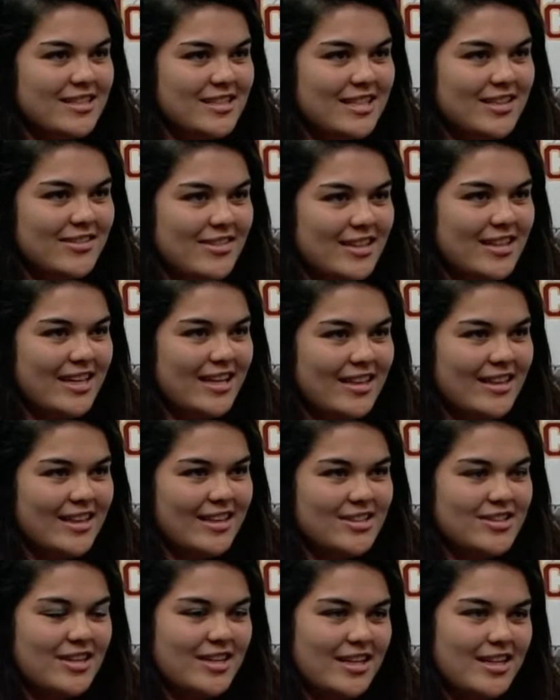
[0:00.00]
and everything, they
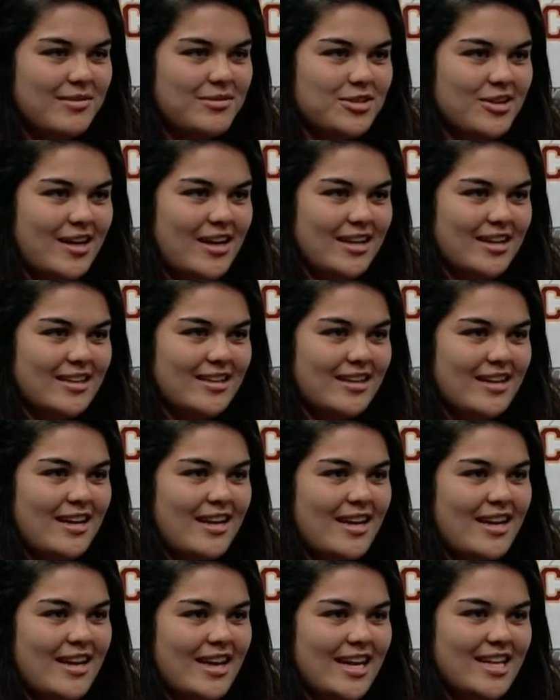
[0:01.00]
try to keep track, and
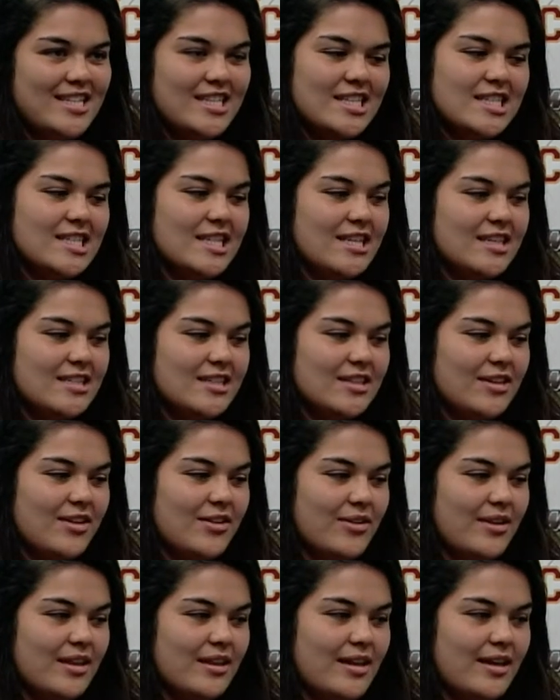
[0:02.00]
it's just neat to know
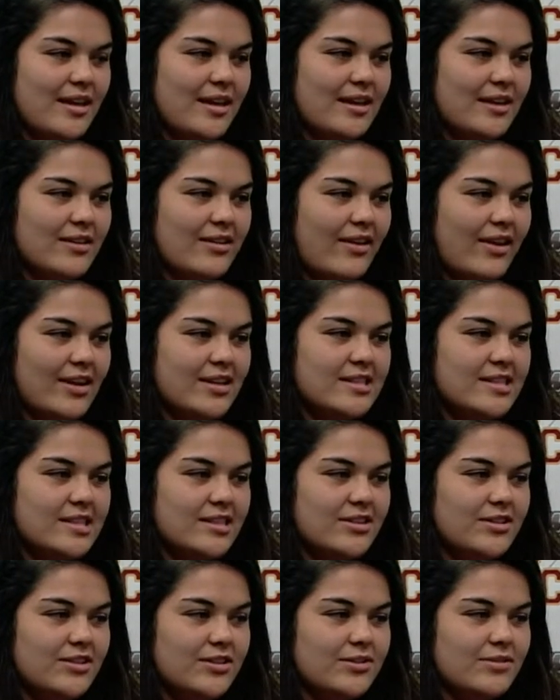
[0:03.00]
that they like
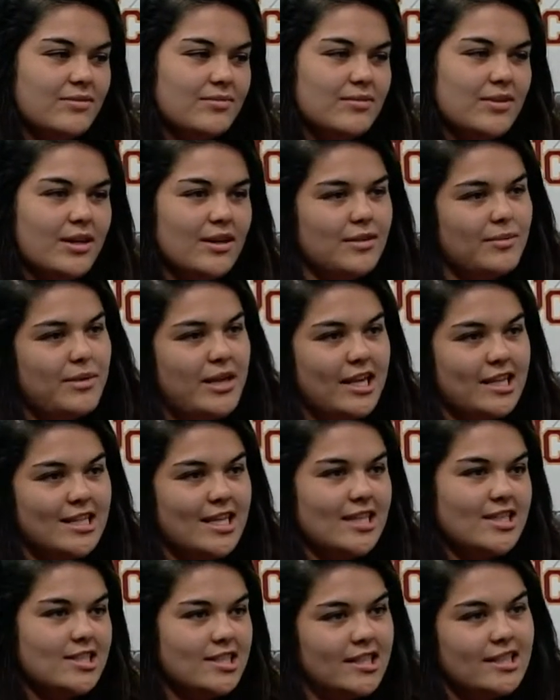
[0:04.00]
still are paying
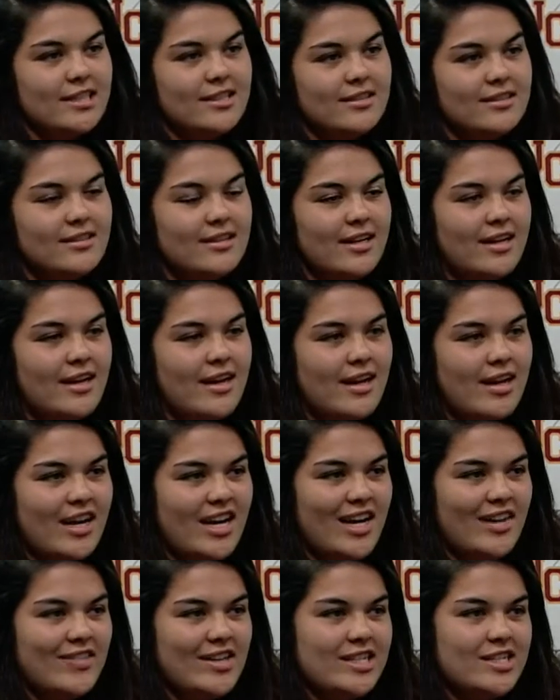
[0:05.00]
attention
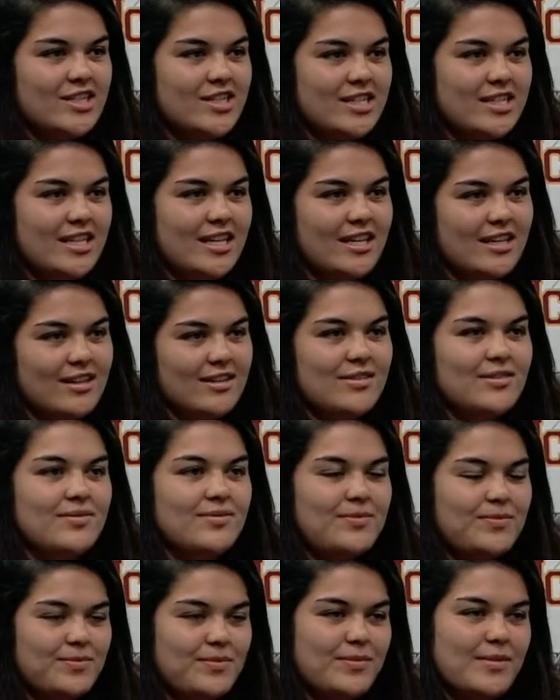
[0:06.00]
and interested in
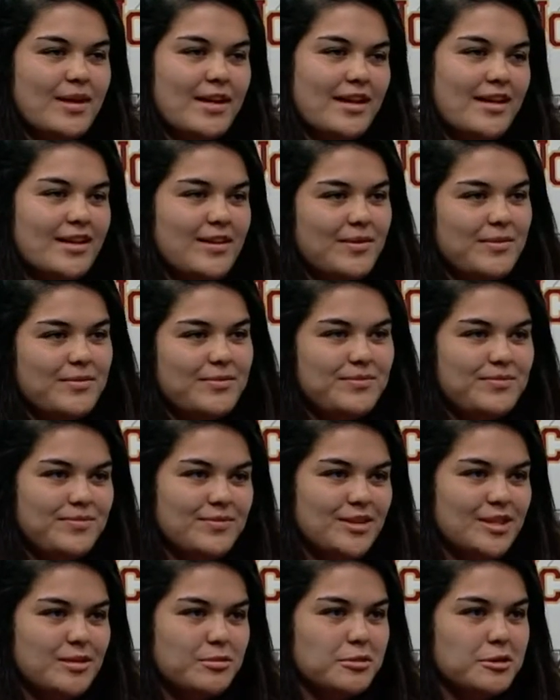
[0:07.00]

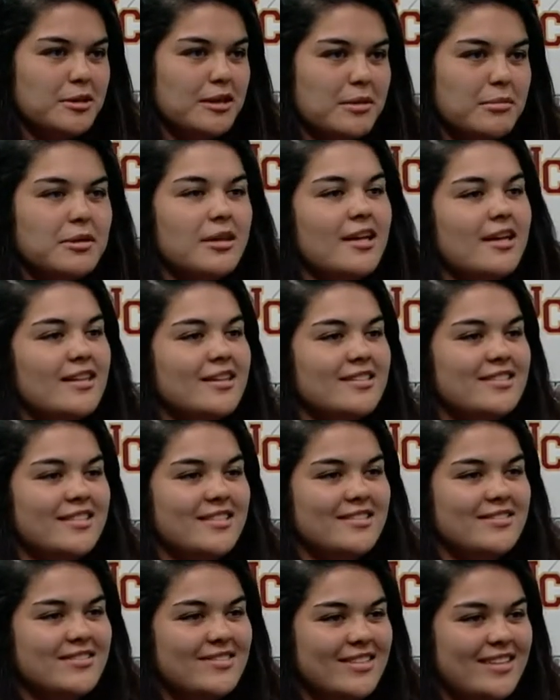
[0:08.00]
the sport I play, so
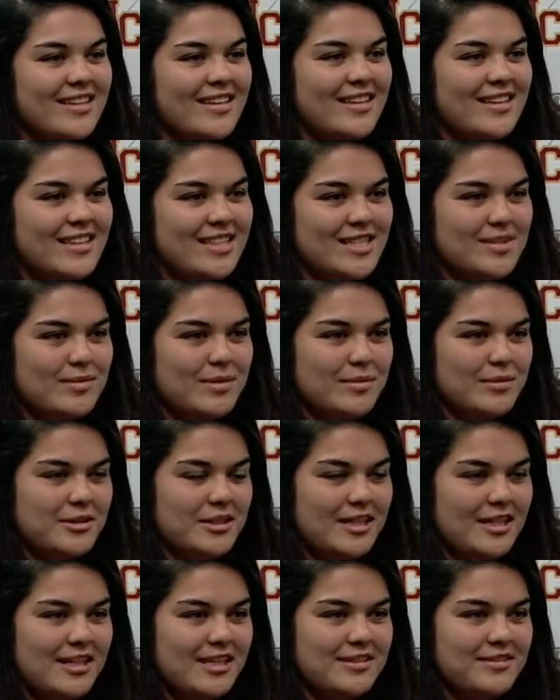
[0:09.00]
it's been pretty
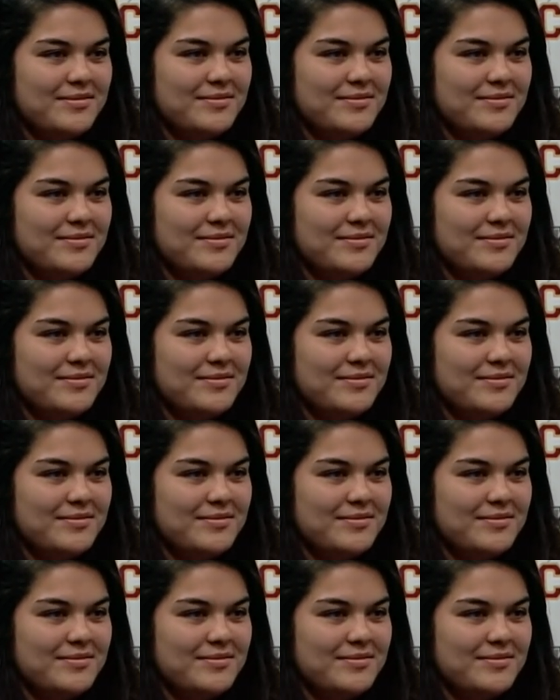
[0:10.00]
neat.